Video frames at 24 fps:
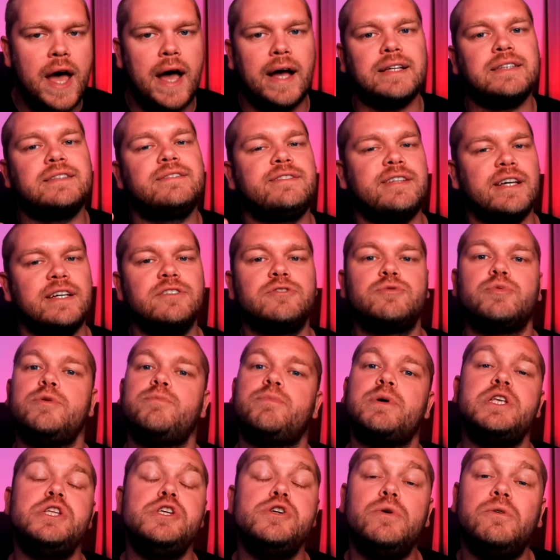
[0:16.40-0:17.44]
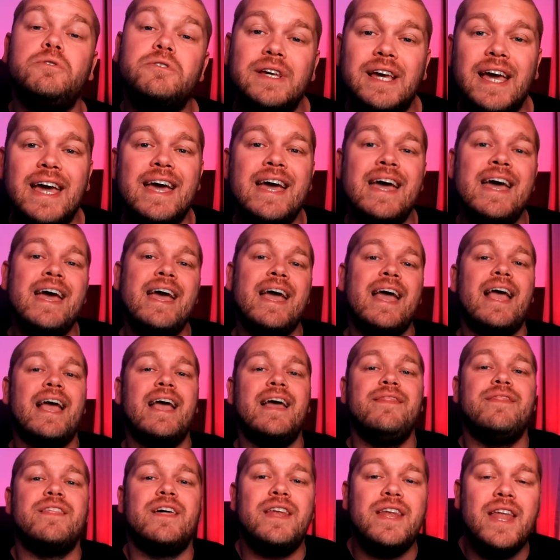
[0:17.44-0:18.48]
and since we've been using it
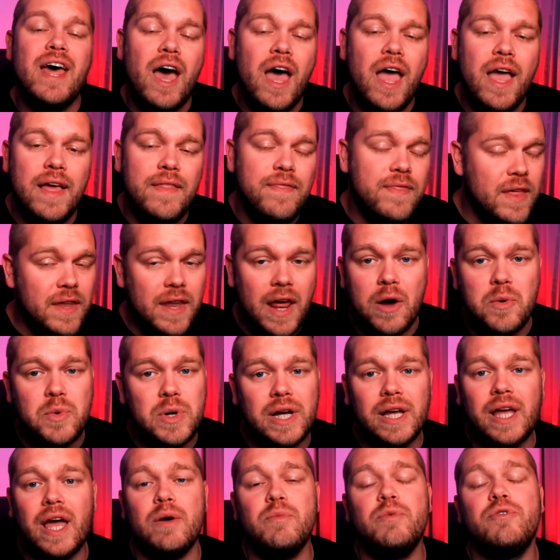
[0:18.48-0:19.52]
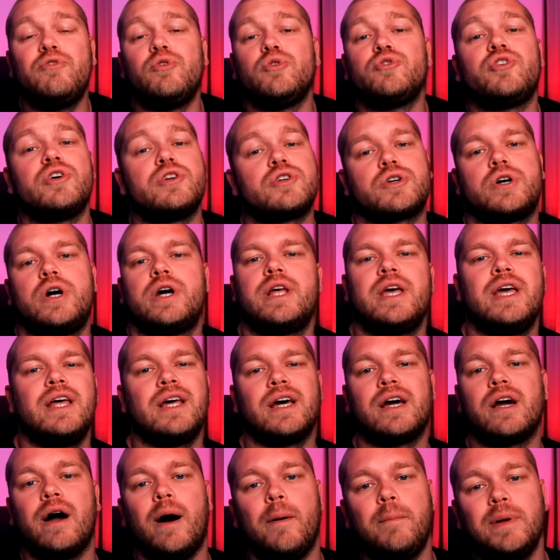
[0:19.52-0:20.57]
in the ne in the network game, we've also tried it in a
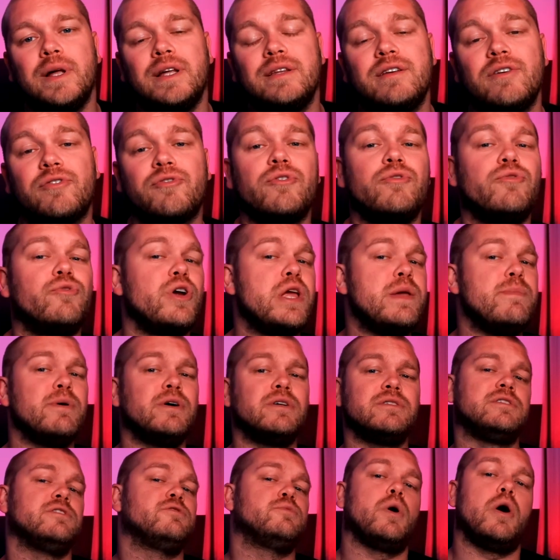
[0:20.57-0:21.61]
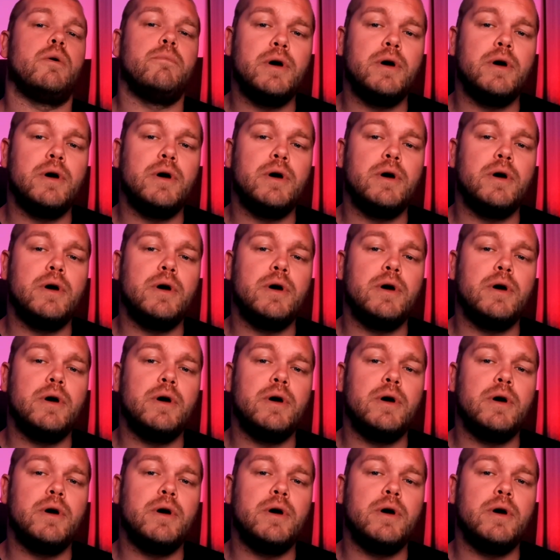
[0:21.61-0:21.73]
couple of different rebuilds as well.